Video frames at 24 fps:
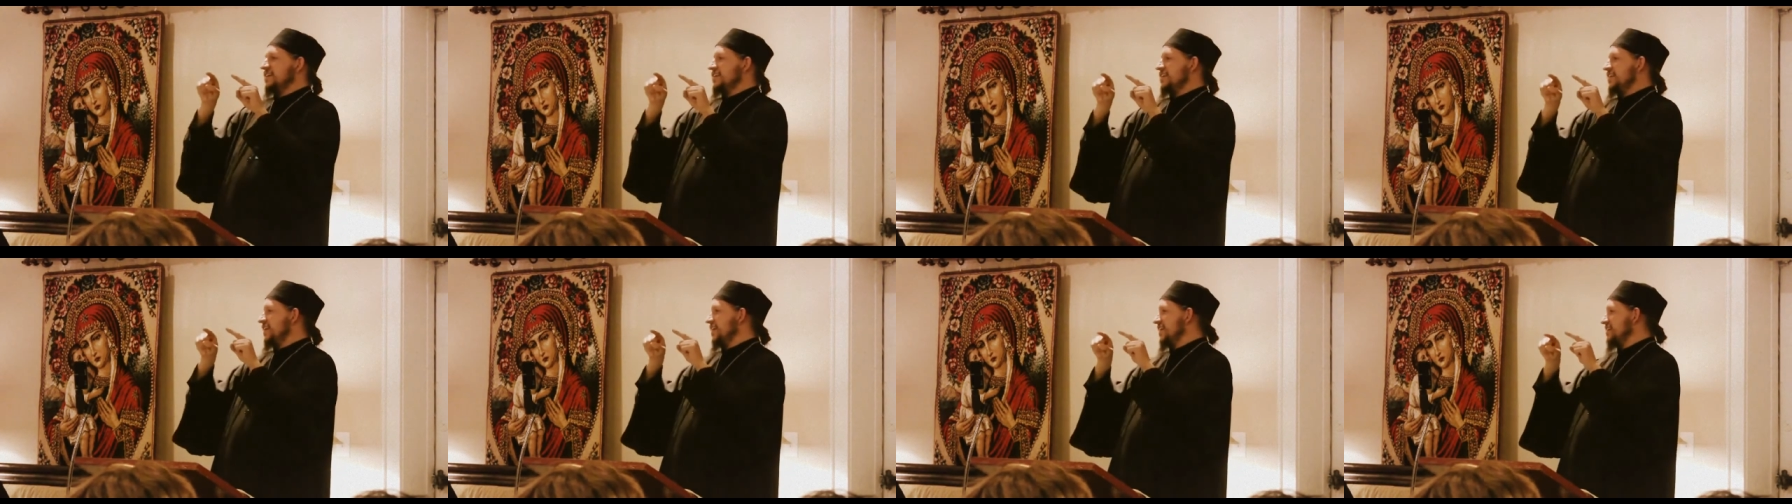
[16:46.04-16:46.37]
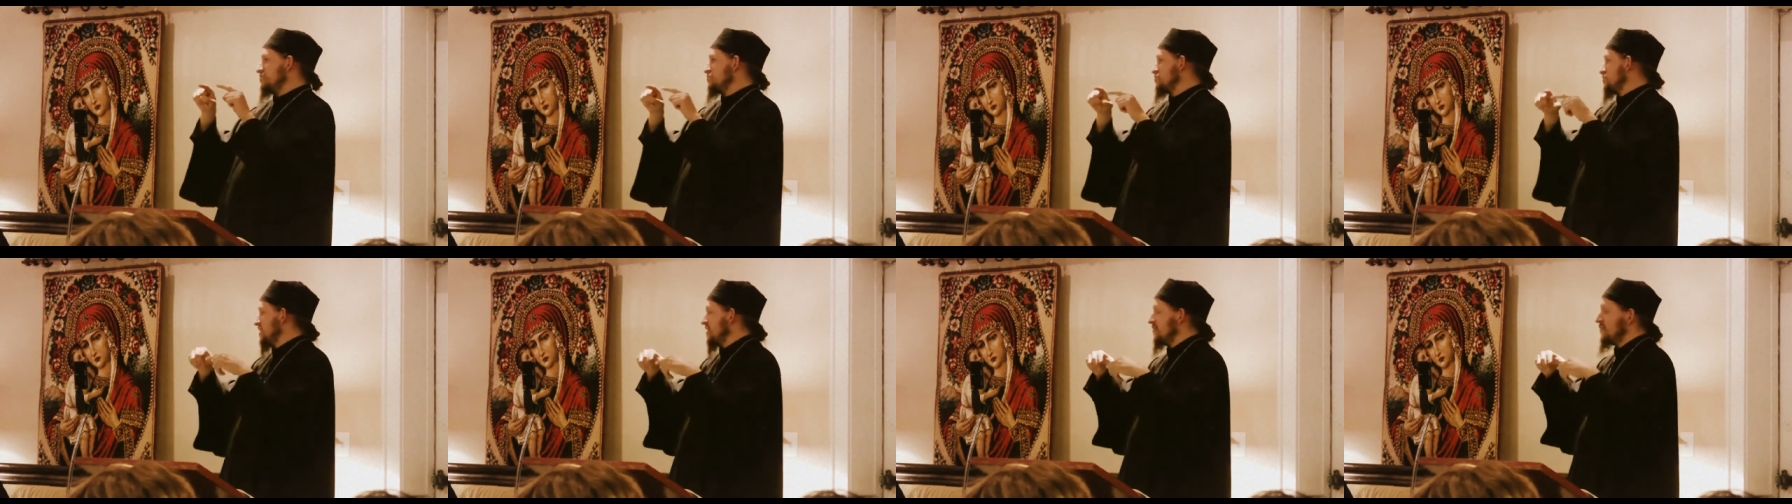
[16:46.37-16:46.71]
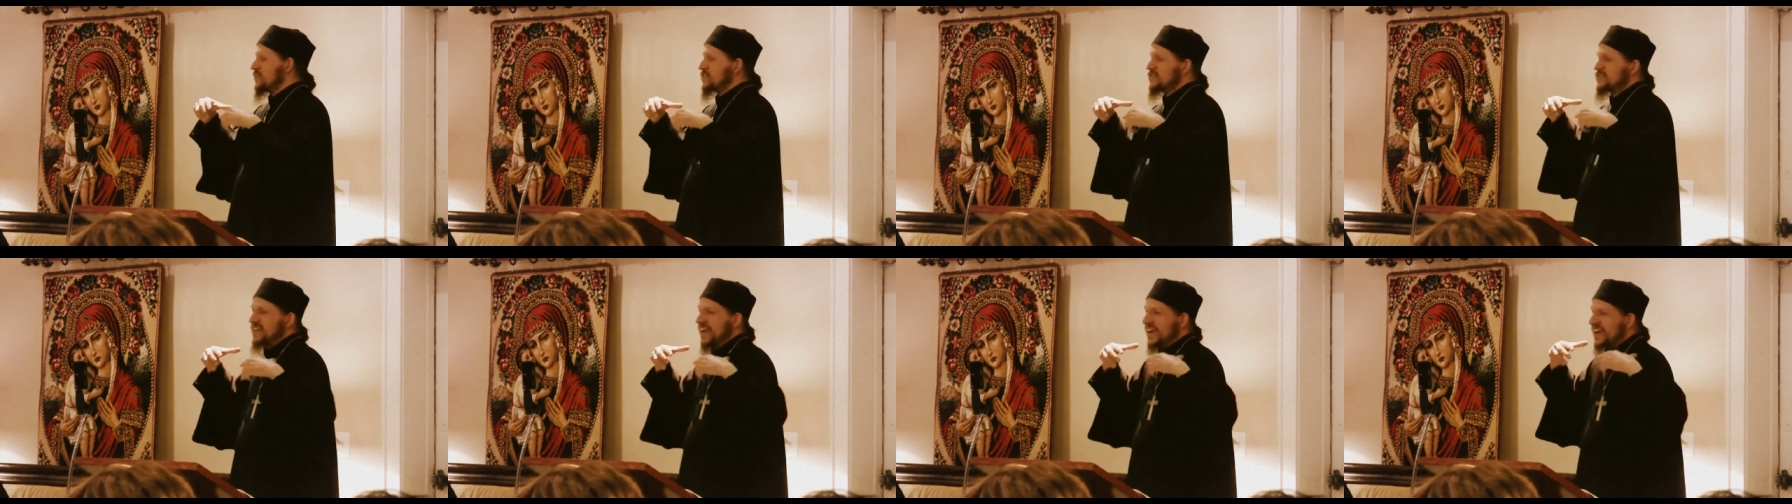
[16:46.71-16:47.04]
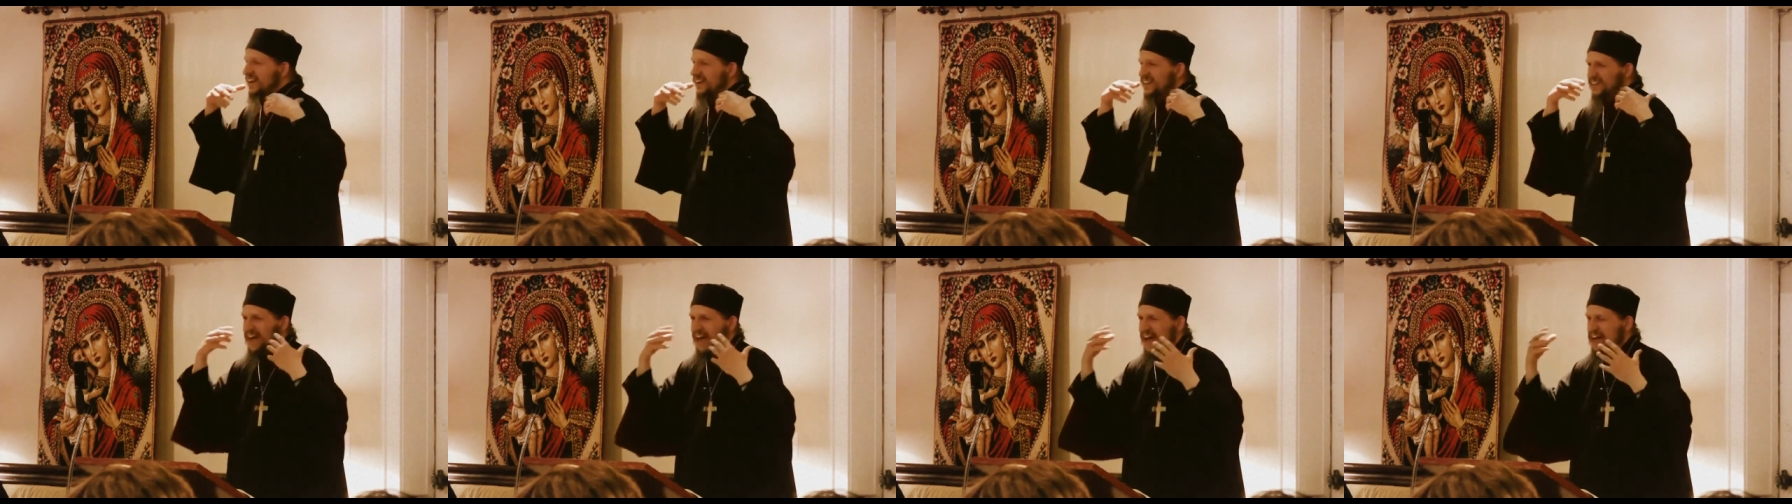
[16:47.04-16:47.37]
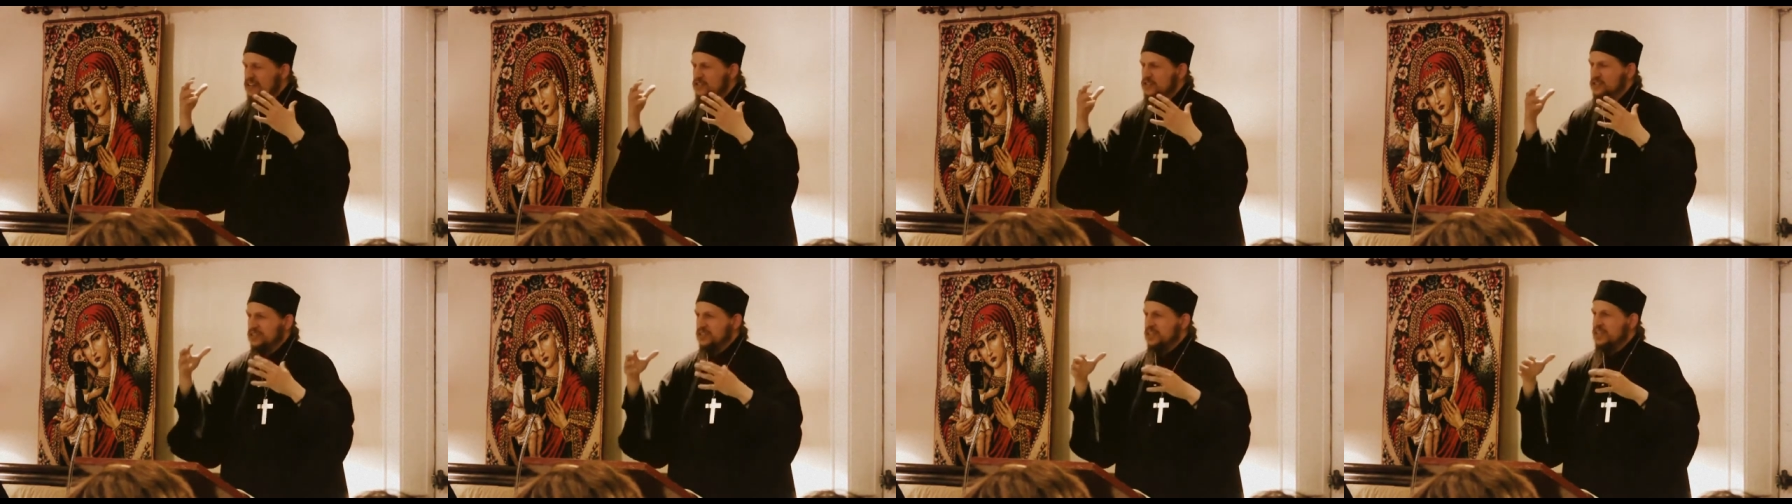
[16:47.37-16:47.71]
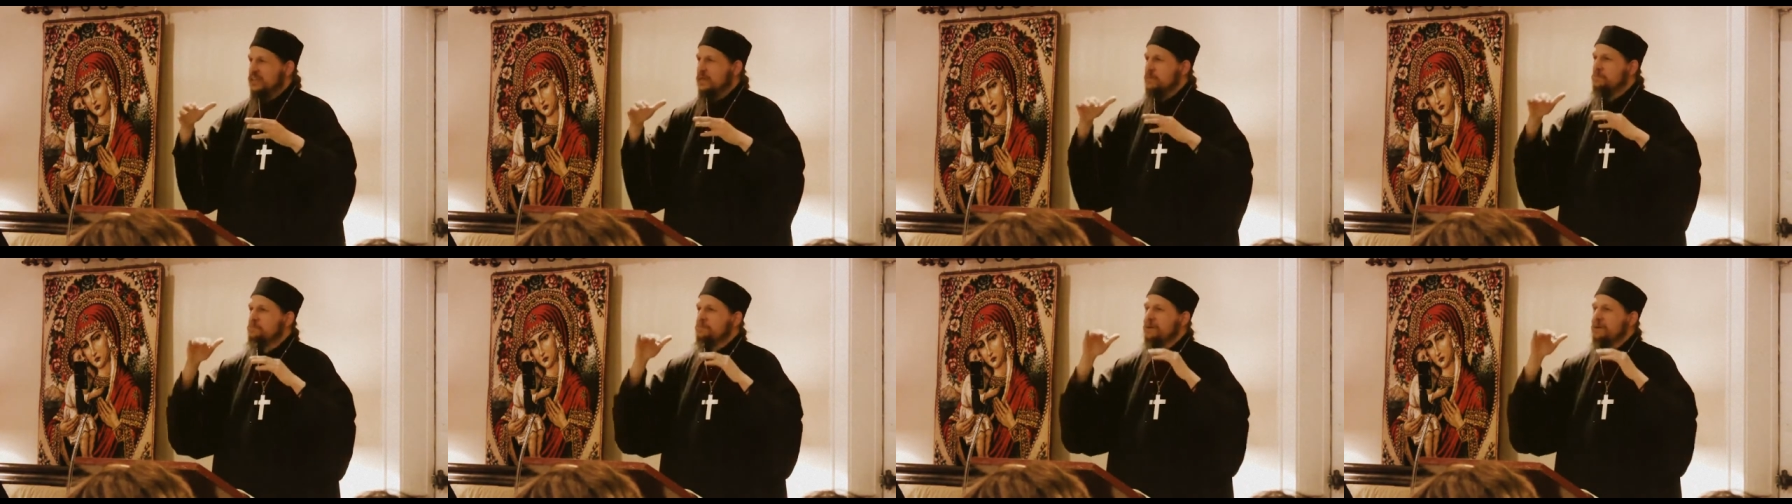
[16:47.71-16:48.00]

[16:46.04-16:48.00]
uh, even psychologically, the